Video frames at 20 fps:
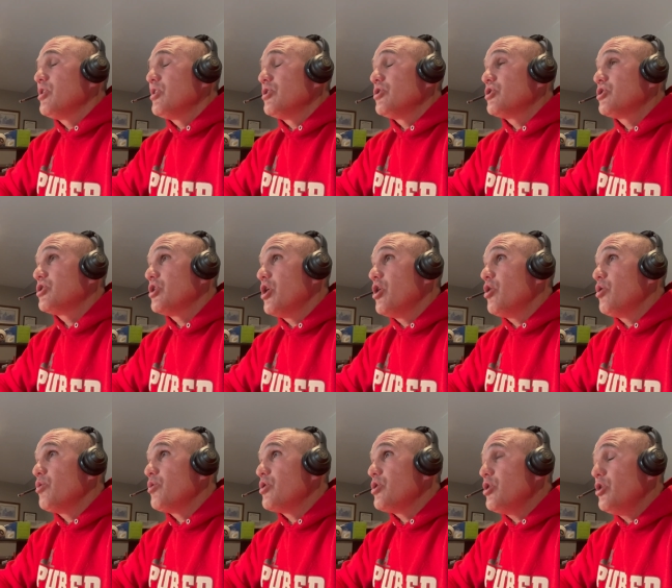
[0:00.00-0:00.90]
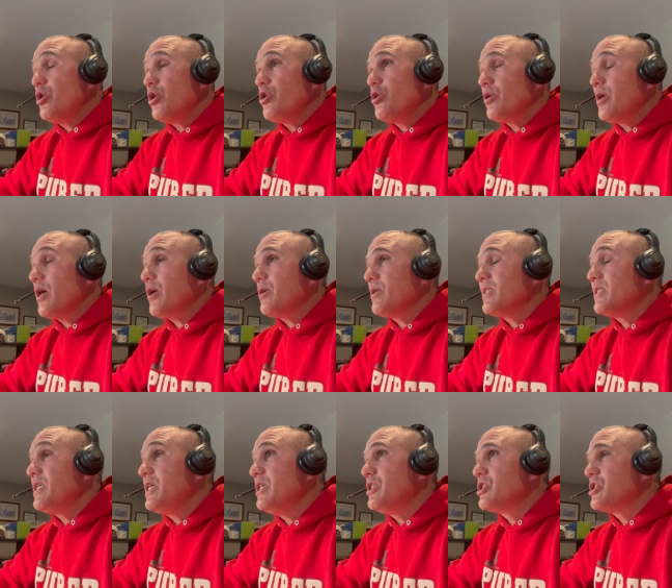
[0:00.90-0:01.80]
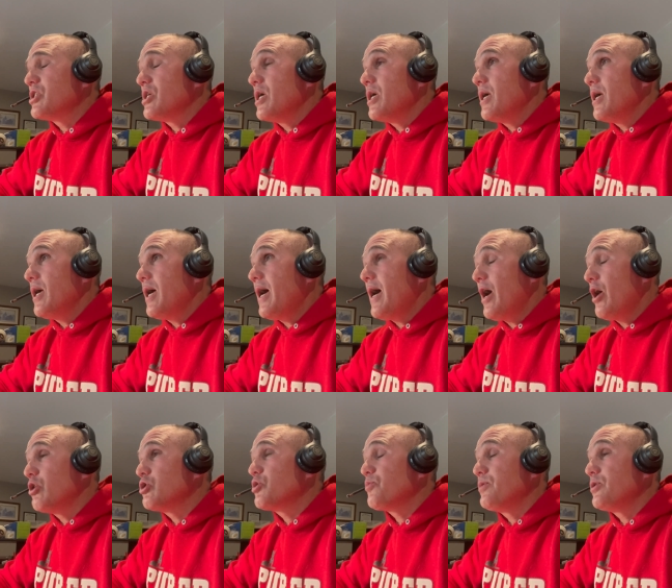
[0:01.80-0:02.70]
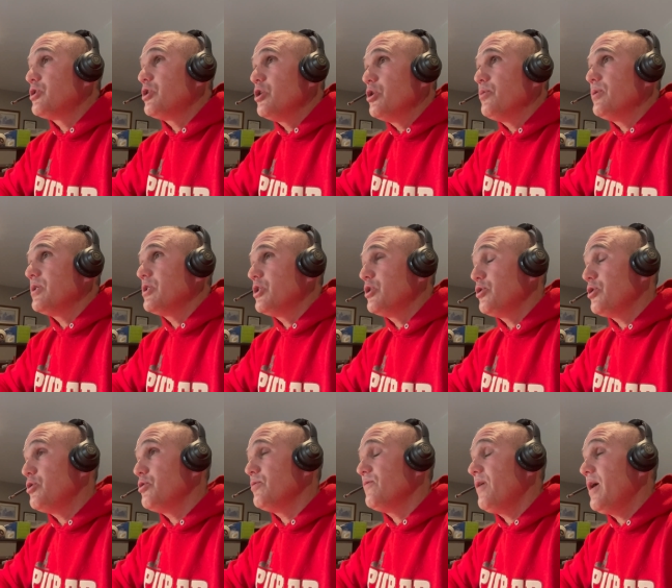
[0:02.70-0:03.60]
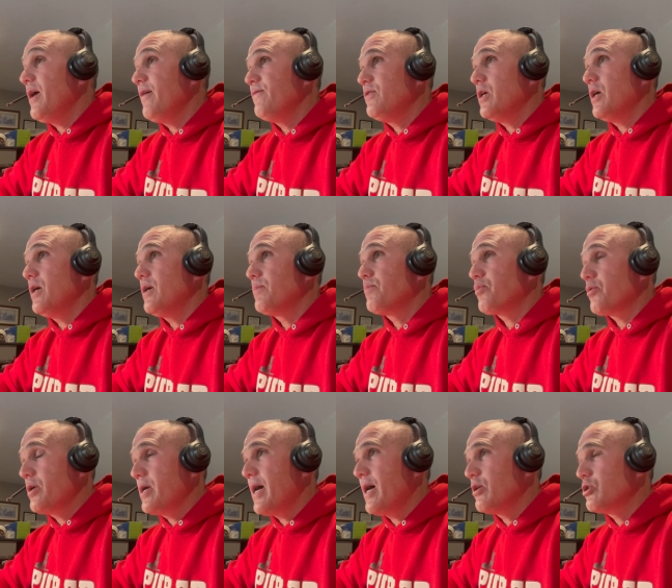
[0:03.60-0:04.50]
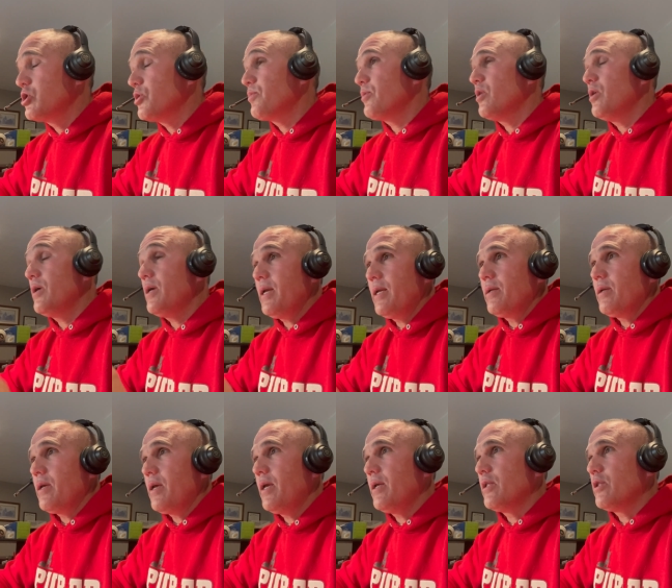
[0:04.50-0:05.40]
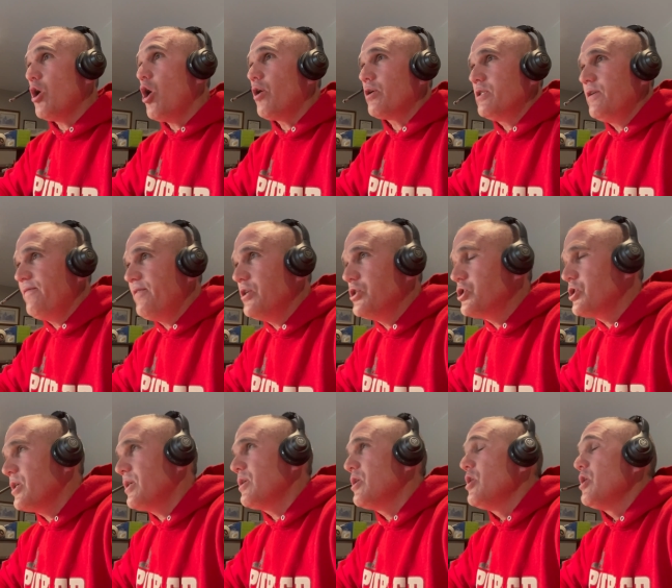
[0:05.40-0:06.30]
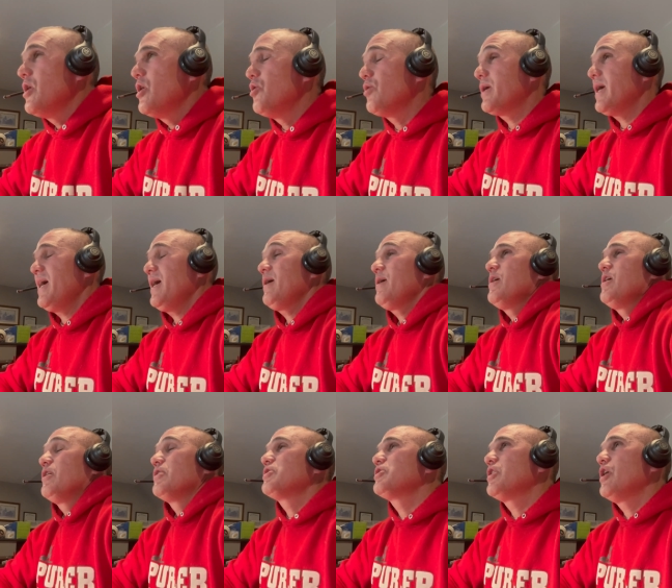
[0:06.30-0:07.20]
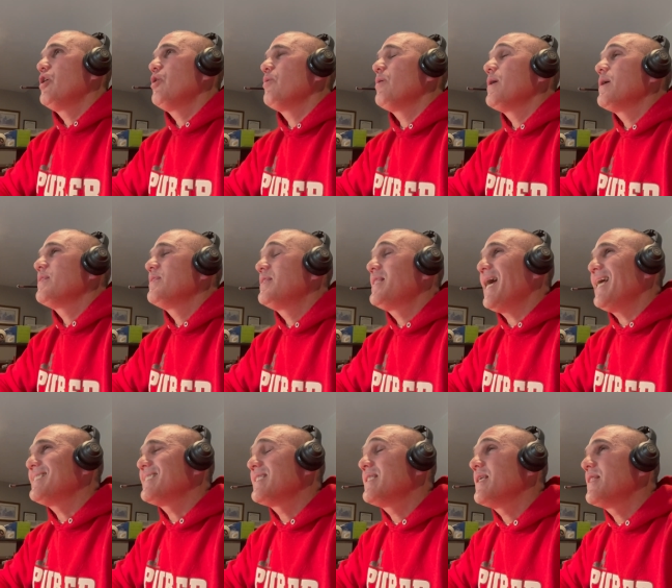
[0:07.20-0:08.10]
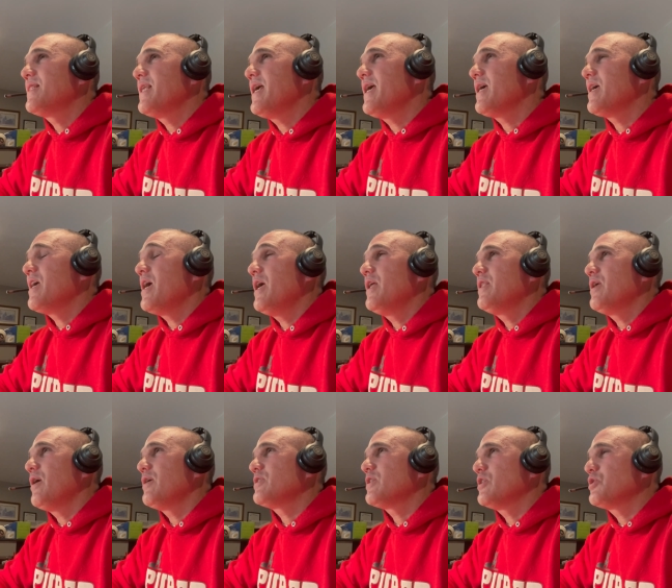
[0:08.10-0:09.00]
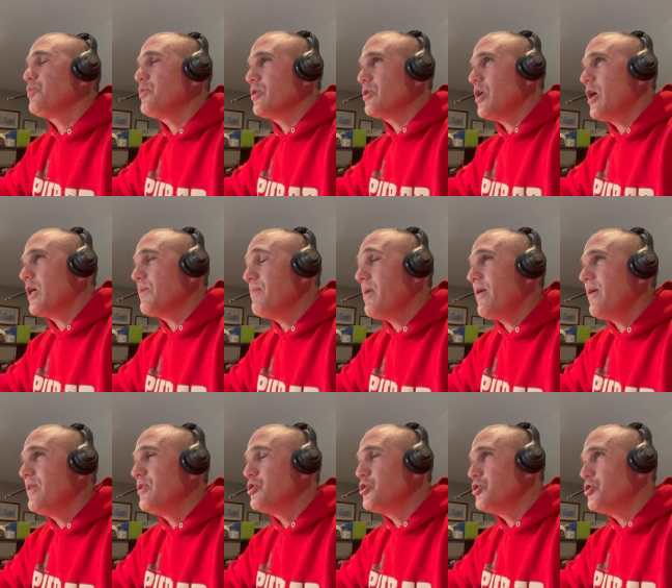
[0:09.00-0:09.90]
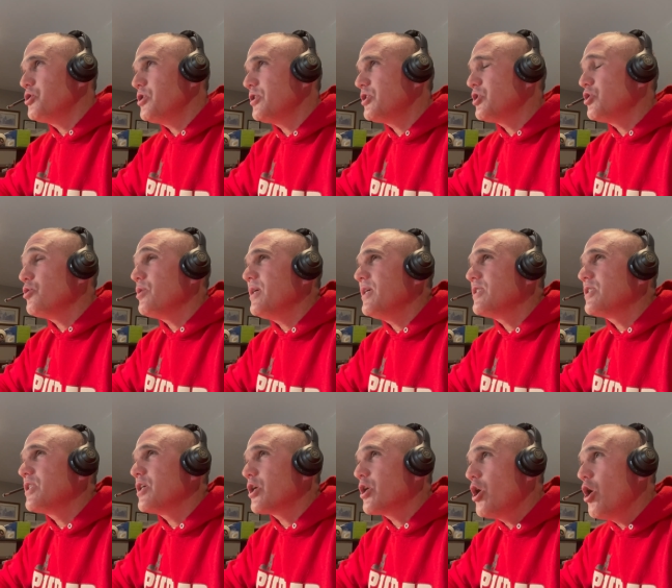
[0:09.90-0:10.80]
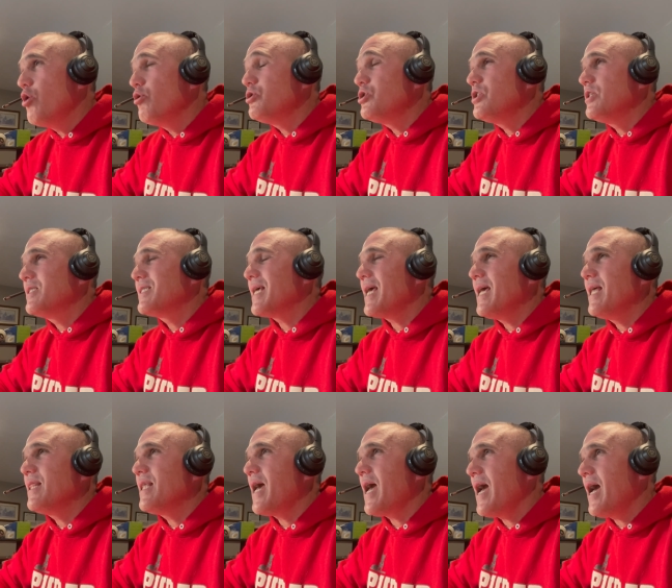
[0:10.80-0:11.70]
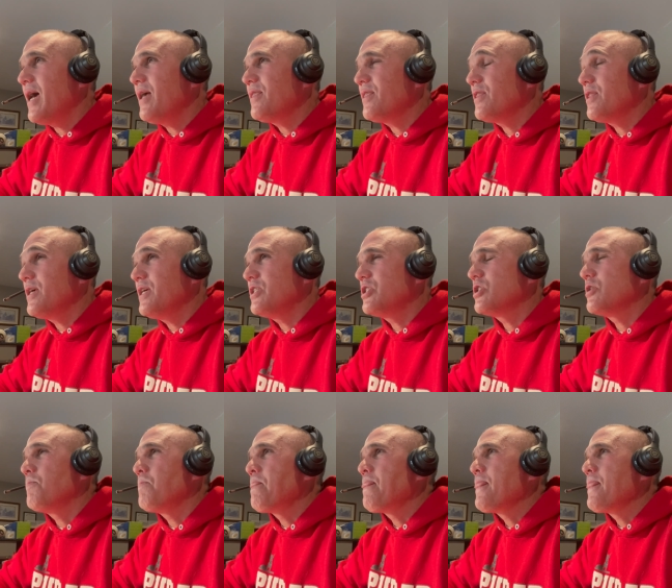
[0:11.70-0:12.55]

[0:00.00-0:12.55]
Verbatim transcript: So, you know, you're not going to teach uh, algebra 2 until you have done pre-algebra and, and long division okay so that's the thing and that's, that's what you're talking about in jiu-jitsu is the coaches and the athletes